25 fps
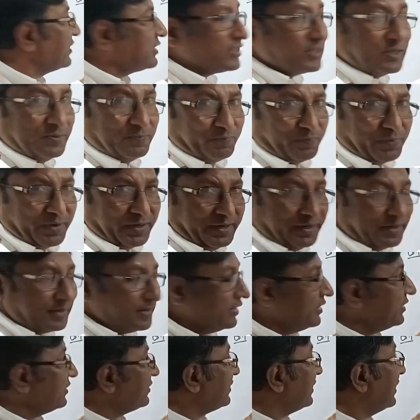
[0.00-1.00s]
simple
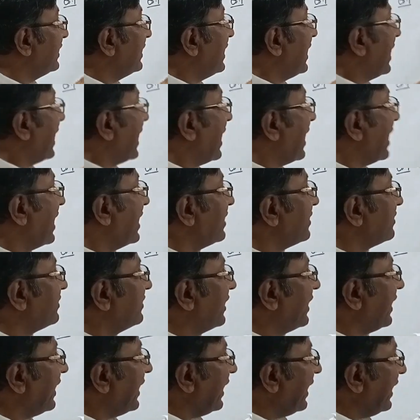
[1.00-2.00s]
interest, at
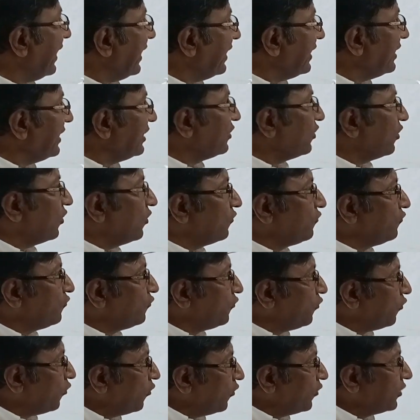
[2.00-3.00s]
the end
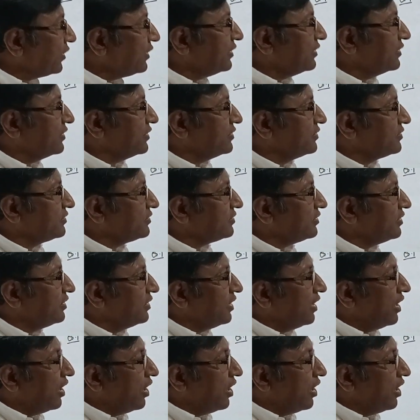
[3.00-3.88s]
of 4 years,